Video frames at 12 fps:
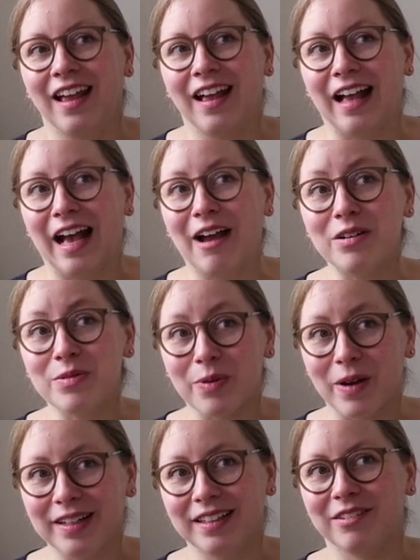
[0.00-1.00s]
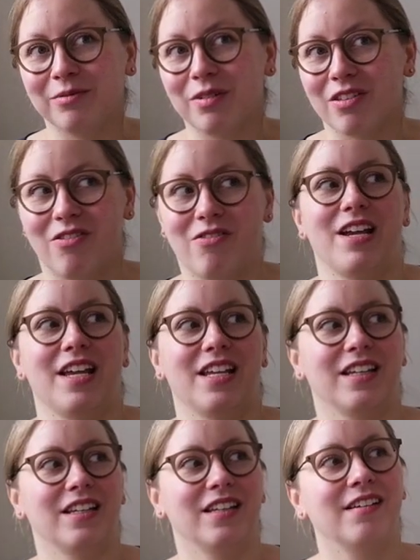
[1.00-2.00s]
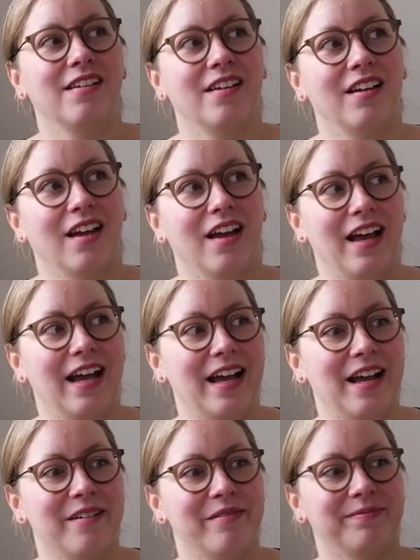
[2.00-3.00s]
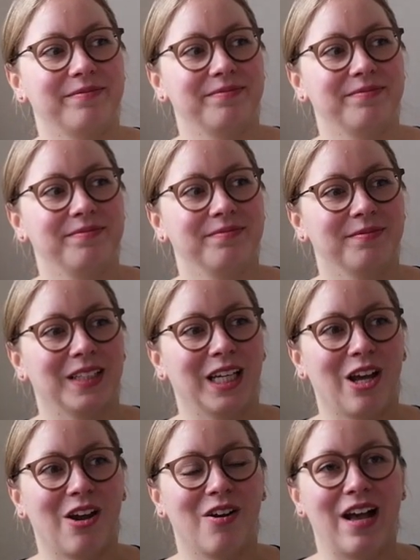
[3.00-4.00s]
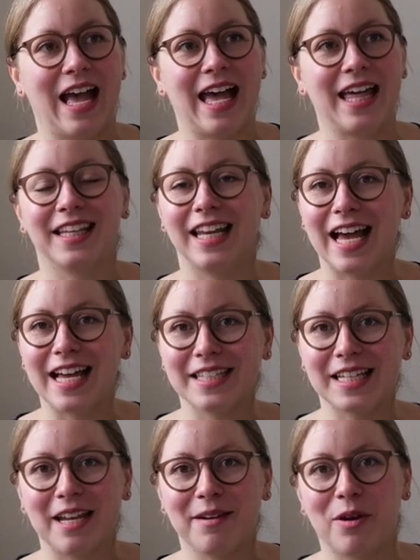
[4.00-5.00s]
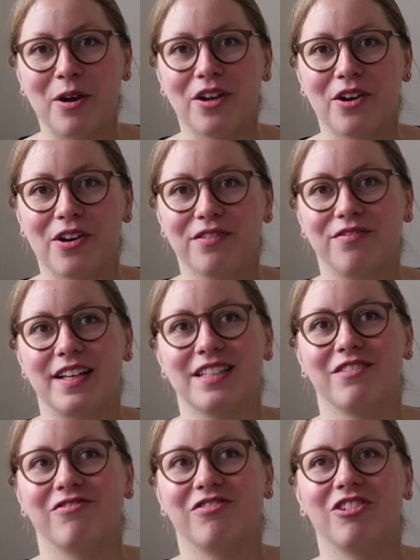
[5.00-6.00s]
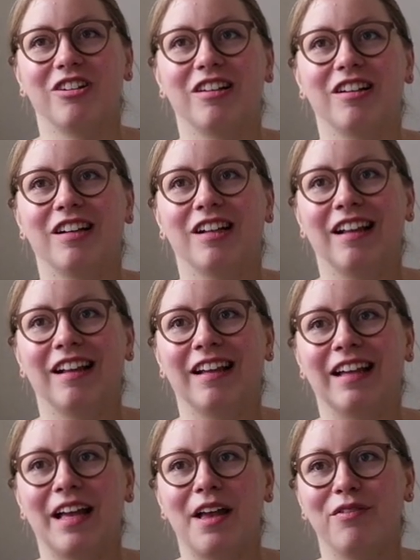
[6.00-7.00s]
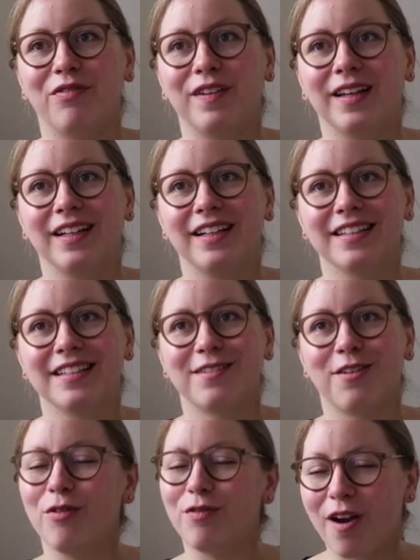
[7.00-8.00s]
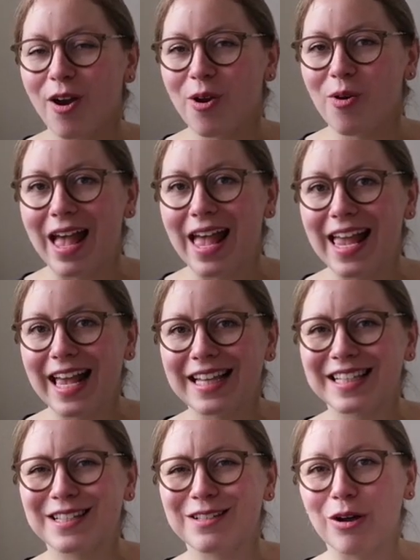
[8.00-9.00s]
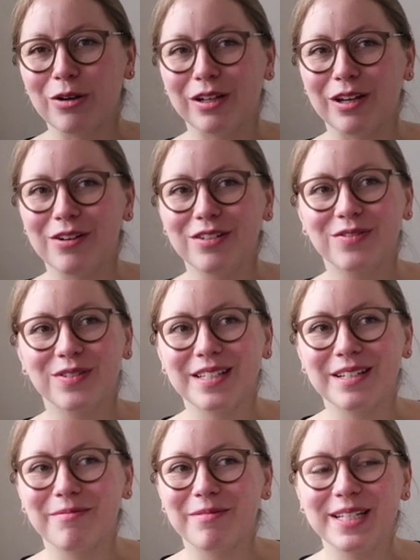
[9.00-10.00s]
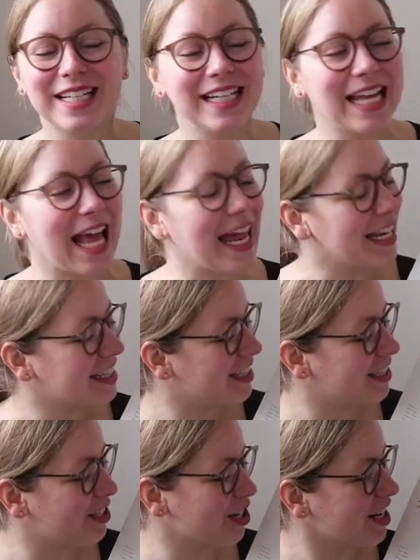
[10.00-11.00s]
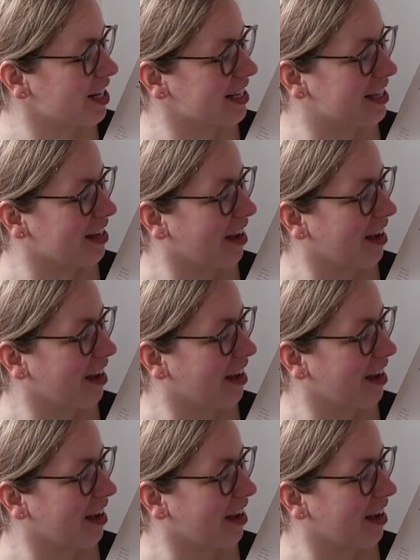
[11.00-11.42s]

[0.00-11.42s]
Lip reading: I was pregnant with Orin, at the last Edinburgh Yarn Festival. It feels so far away and so close for some reason. And it's just